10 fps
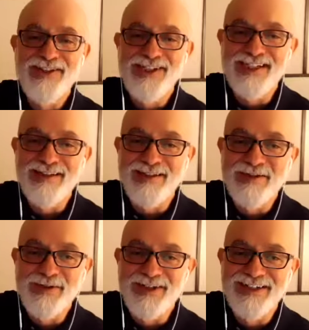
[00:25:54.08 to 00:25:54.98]
chickens in
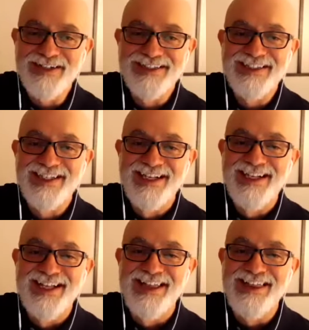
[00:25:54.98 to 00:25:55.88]
the world,
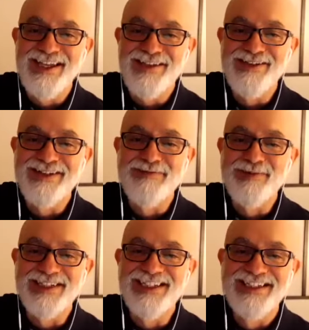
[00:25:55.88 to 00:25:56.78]
thank you,
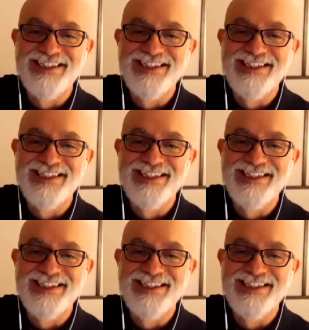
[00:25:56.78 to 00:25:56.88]
Kimberly.